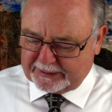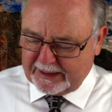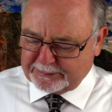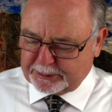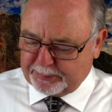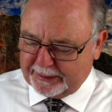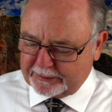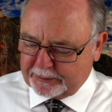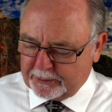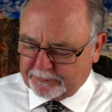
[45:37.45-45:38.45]
it comes to being
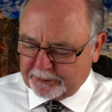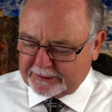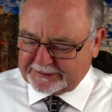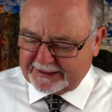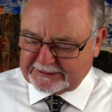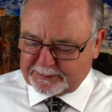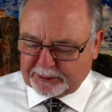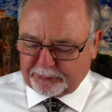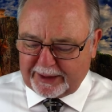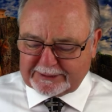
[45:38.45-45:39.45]
atoned for your sins and
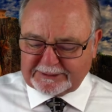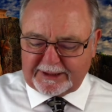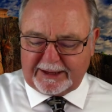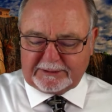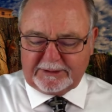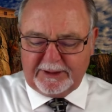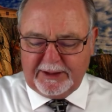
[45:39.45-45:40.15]
being reconciled,